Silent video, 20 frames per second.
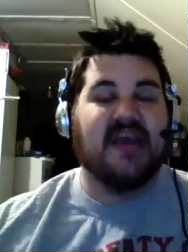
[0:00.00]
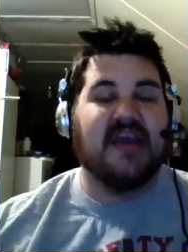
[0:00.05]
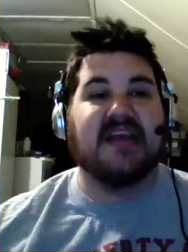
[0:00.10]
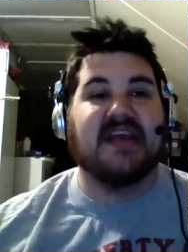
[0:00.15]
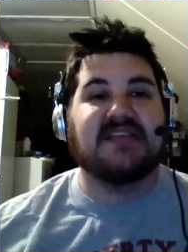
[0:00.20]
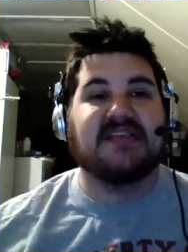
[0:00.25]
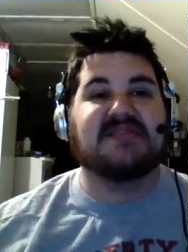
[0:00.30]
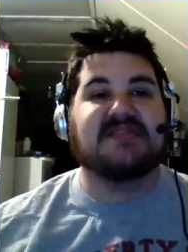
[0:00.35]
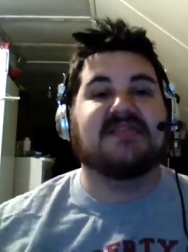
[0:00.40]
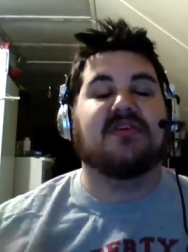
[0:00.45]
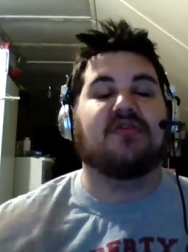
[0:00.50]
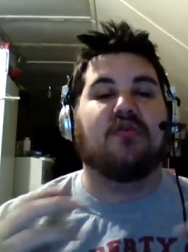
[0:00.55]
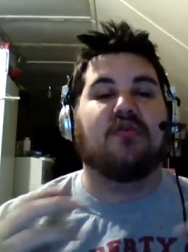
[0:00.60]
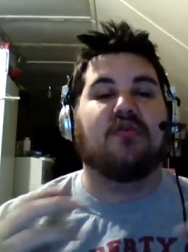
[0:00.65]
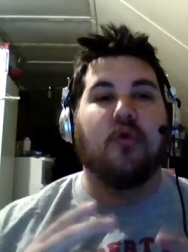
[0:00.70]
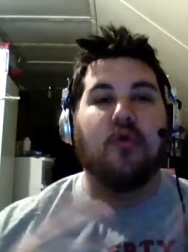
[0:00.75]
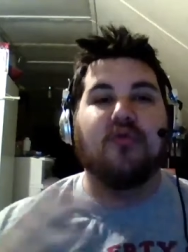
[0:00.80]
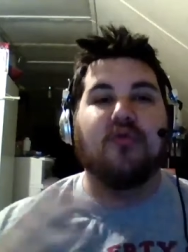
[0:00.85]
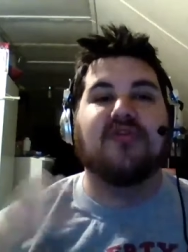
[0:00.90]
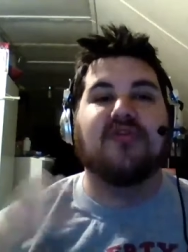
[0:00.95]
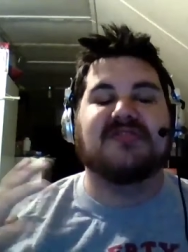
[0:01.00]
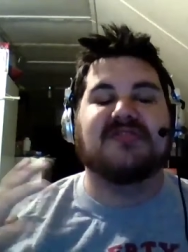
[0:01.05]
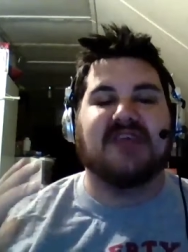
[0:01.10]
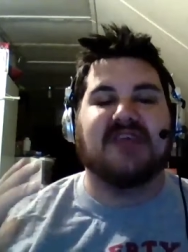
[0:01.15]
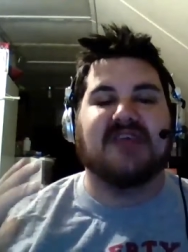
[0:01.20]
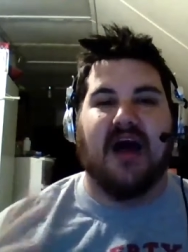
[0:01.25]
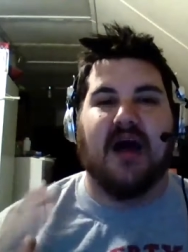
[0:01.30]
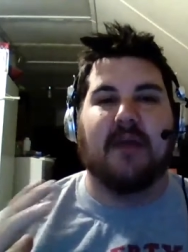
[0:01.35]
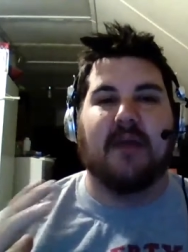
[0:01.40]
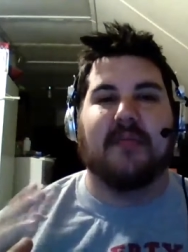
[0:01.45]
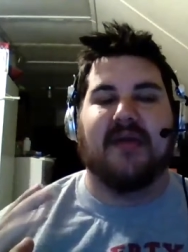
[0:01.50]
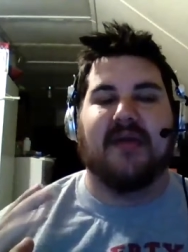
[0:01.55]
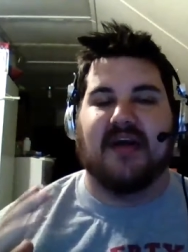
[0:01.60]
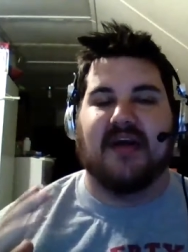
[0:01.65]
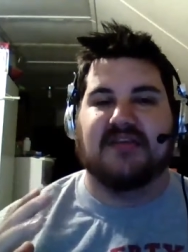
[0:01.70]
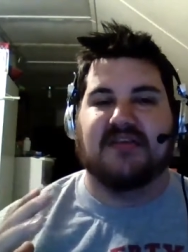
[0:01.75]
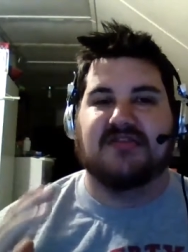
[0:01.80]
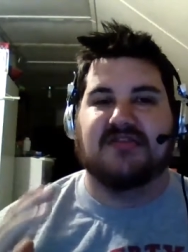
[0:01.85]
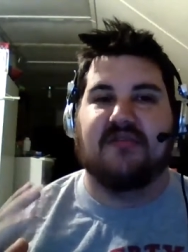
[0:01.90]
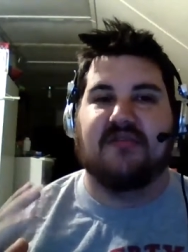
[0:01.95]
It's the coolest
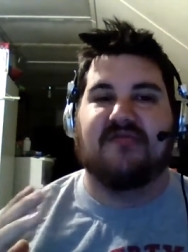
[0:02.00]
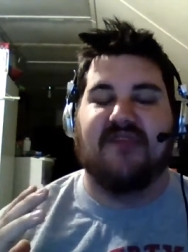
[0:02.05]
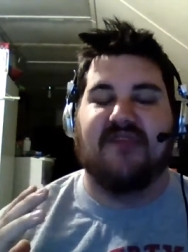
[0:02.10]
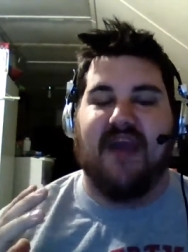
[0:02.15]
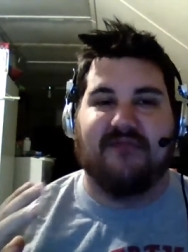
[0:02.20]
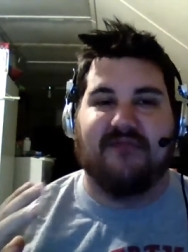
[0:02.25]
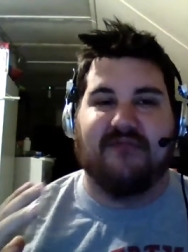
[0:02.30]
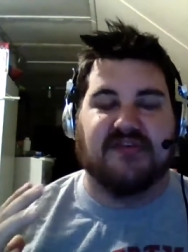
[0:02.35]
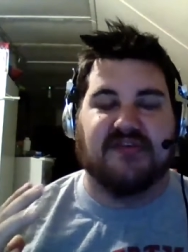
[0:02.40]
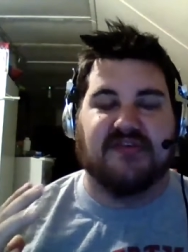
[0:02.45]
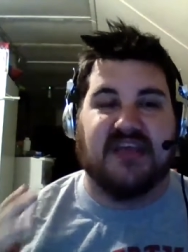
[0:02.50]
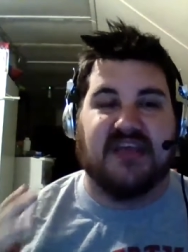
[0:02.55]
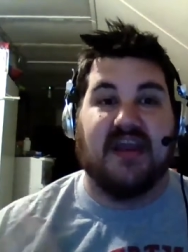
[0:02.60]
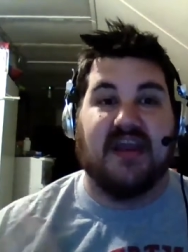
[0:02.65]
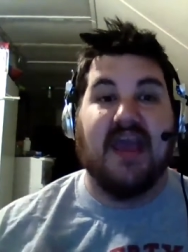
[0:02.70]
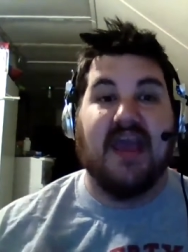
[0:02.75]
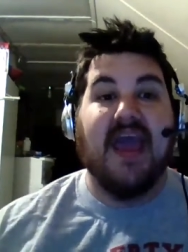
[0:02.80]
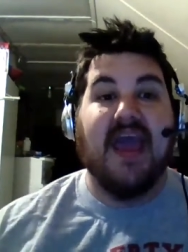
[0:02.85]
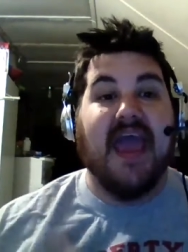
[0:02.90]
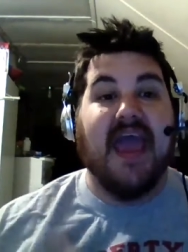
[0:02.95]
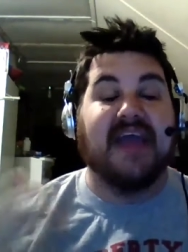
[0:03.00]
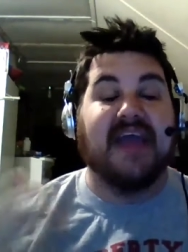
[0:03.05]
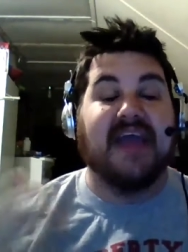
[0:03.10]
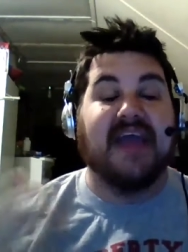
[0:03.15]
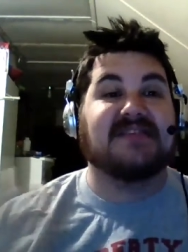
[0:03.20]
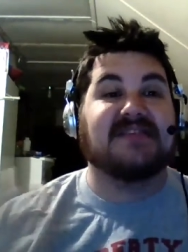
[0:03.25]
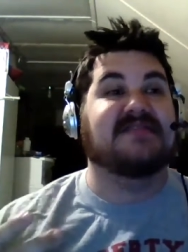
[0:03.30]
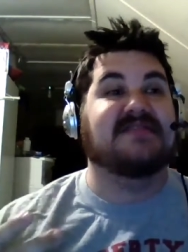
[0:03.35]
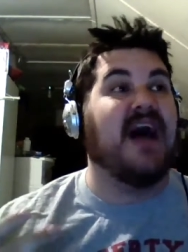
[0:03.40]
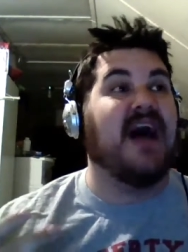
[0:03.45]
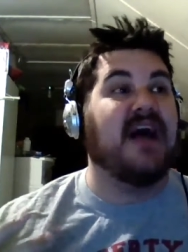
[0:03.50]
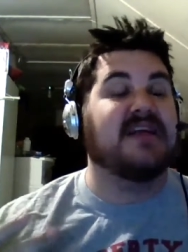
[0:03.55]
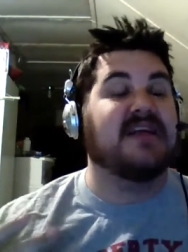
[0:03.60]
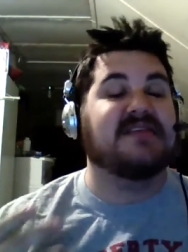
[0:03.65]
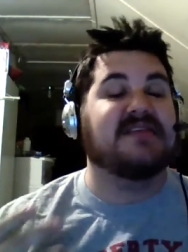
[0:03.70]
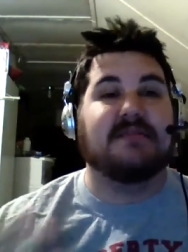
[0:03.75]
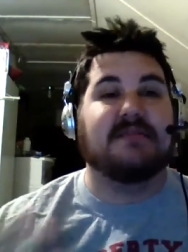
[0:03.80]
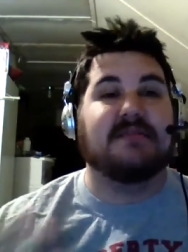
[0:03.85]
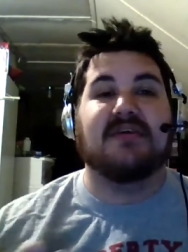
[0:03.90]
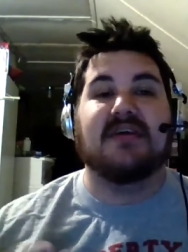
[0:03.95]
ambiance you've ever seen, and it's not
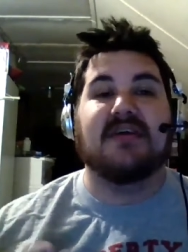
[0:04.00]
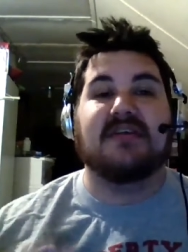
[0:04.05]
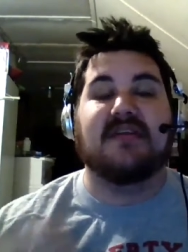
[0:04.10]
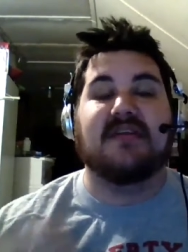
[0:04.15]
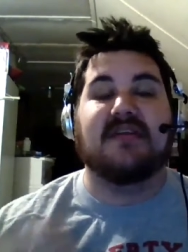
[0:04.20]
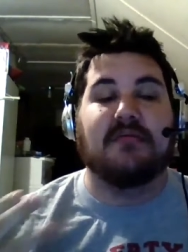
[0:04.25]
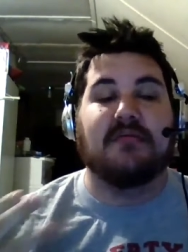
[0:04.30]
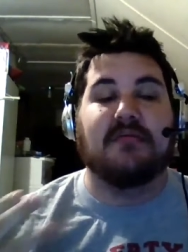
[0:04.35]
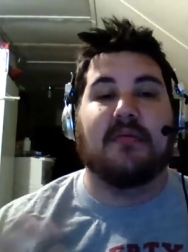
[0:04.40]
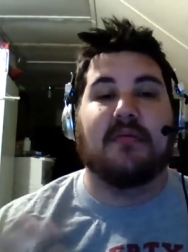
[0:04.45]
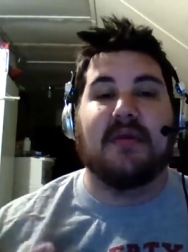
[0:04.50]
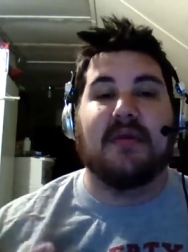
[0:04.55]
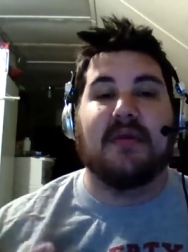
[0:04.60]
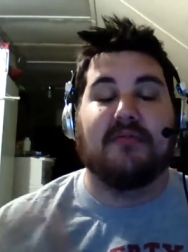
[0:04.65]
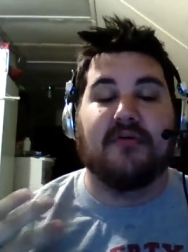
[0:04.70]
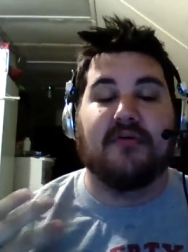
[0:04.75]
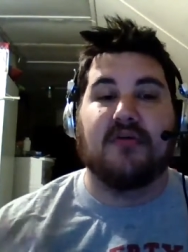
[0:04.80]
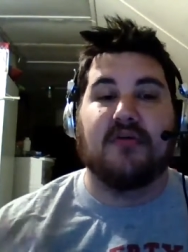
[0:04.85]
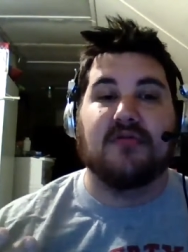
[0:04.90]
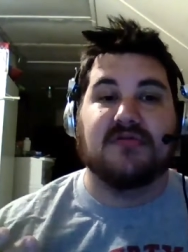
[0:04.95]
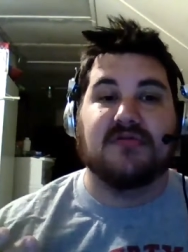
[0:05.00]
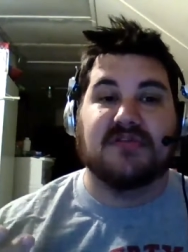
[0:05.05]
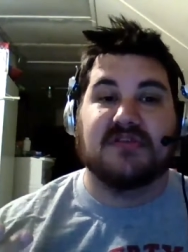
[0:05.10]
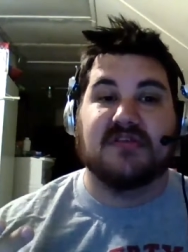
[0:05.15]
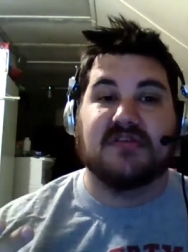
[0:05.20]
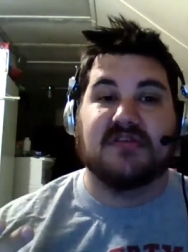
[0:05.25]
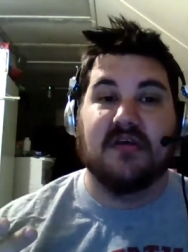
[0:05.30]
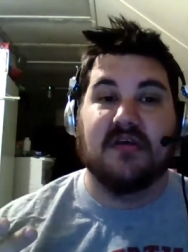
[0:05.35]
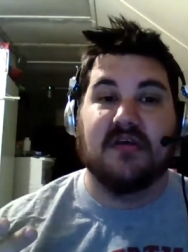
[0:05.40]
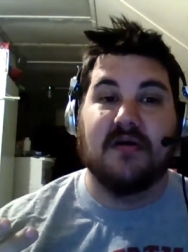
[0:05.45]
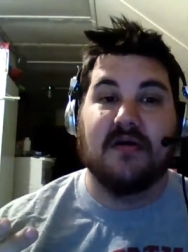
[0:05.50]
something that WWE produced.